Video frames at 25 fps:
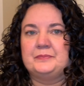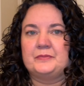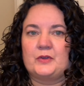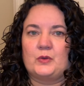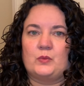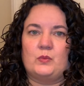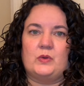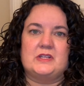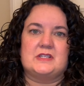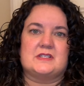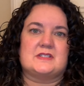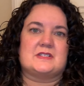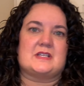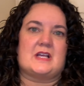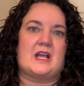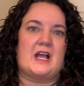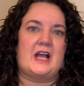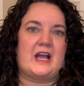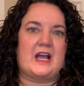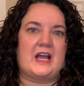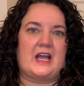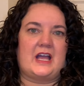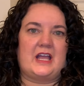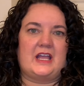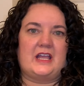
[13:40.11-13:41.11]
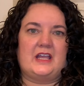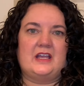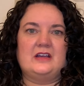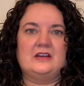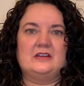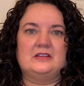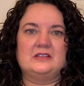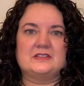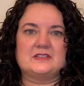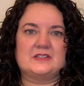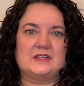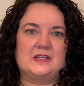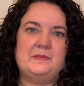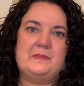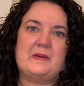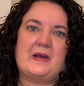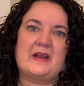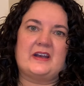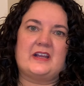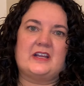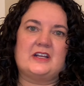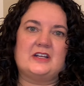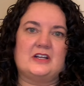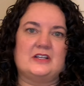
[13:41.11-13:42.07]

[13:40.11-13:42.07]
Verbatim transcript: once I sleep on it